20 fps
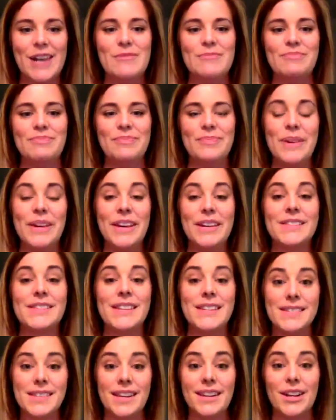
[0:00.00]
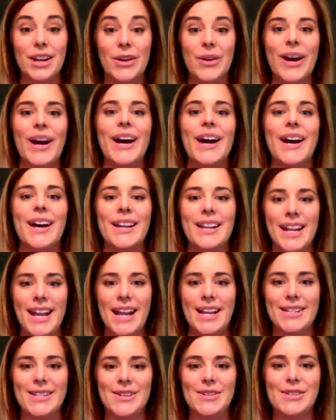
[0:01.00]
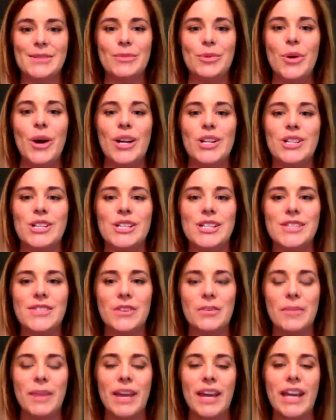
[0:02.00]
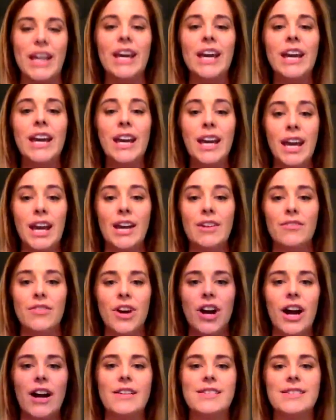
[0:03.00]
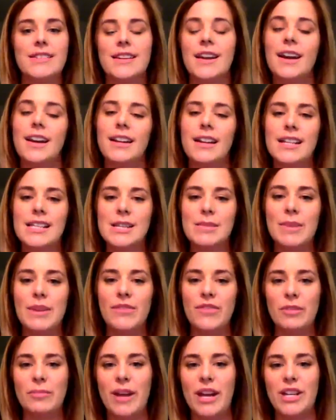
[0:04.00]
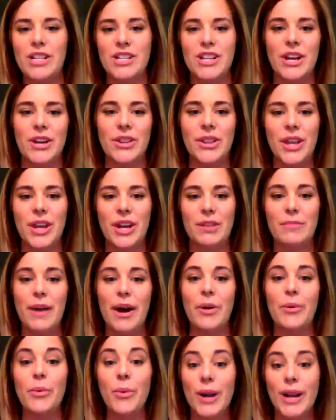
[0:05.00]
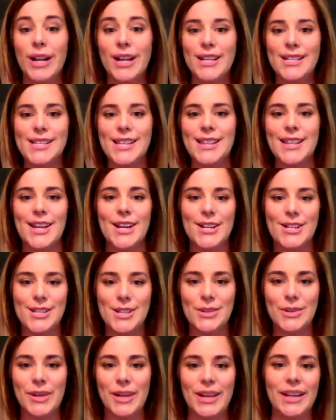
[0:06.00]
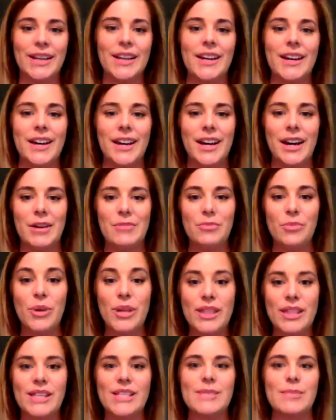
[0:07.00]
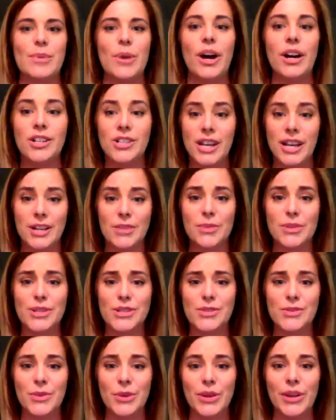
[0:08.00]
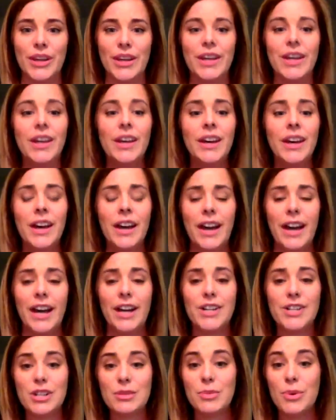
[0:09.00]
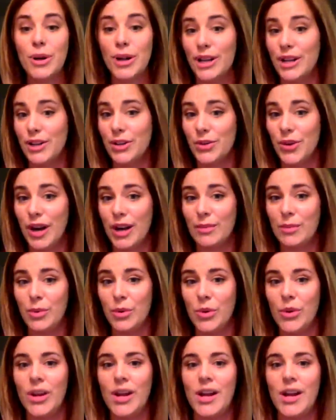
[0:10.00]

because he's going to go ahead and answer some questions for me and for us to kind of get some information out there about what it is that they're doing with this project, which is really actually pretty incredible.